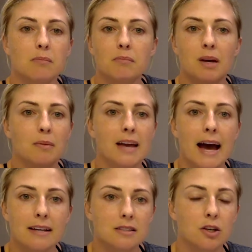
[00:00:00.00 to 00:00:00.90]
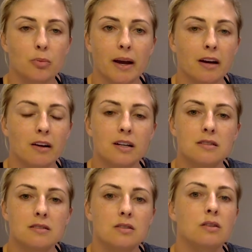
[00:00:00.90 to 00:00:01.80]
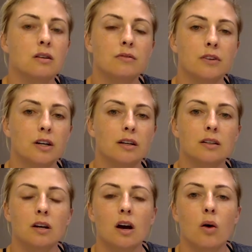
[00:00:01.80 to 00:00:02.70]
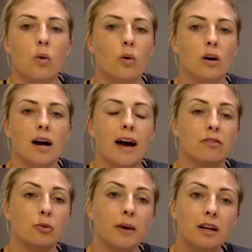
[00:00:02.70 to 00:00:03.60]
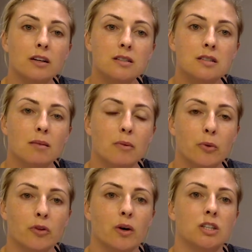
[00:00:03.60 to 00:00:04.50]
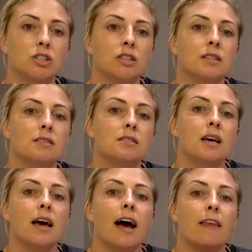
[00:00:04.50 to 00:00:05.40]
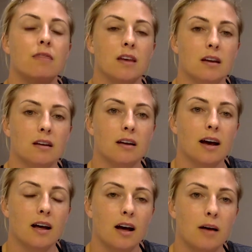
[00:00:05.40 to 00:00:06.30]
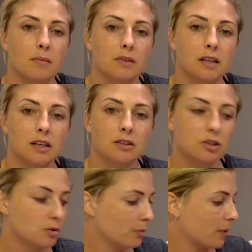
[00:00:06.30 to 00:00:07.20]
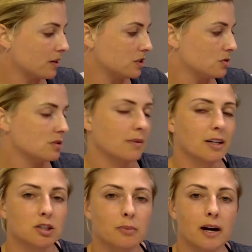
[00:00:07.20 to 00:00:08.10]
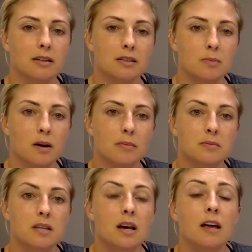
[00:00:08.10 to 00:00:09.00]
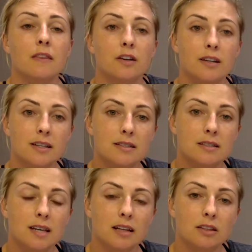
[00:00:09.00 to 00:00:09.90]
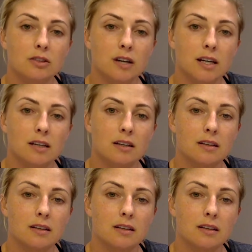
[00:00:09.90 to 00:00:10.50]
maybe ask your parents to convert, or have your parents come up with questions and then let you do some extra practice problems. There is a daily grade